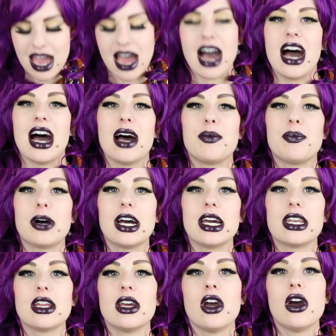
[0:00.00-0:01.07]

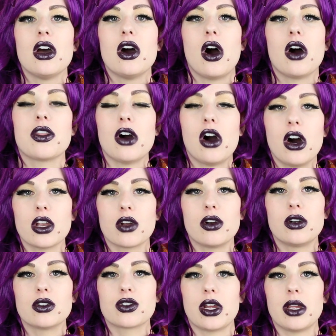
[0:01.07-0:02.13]
but the hot
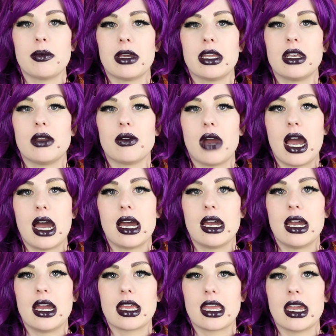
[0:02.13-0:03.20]
oil treatment,
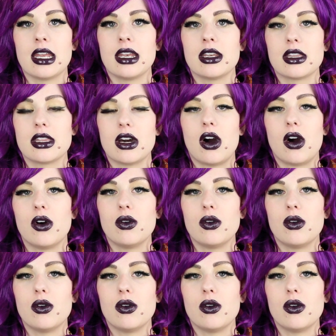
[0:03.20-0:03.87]
again, the